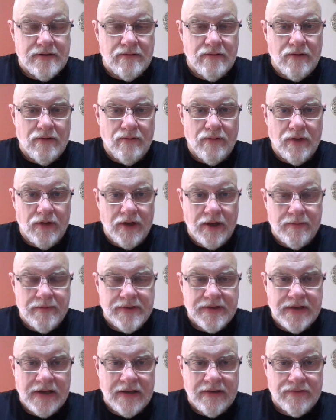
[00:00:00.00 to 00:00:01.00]
real name
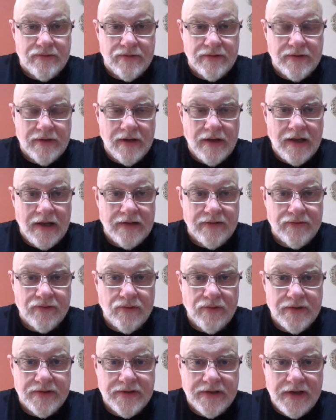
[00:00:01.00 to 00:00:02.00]
is Hans
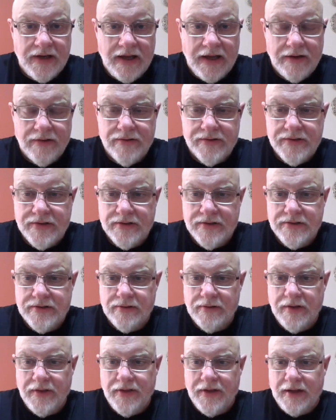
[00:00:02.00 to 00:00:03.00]
Christian Andersen, so
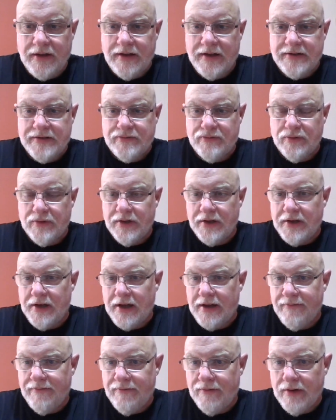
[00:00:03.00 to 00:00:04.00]
he thought that's really
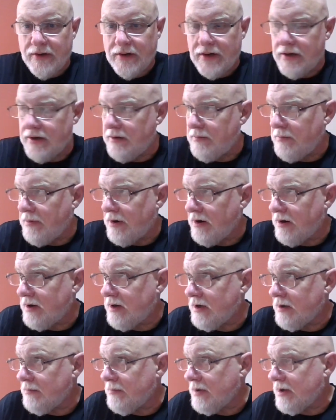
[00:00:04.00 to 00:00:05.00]
not very good
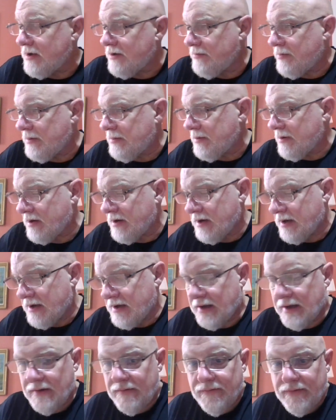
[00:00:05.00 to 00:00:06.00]
marketing because people are going to
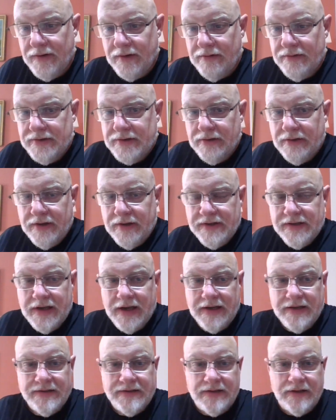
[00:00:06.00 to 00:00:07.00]
get confused, so he
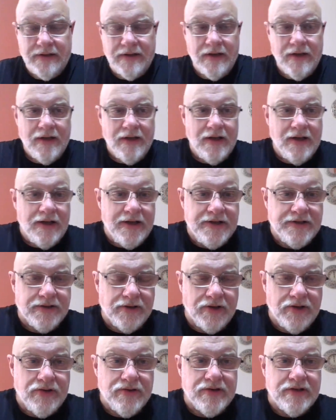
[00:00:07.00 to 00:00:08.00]
changed it. He
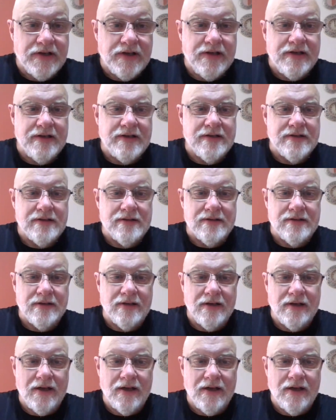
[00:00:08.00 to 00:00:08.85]
started using his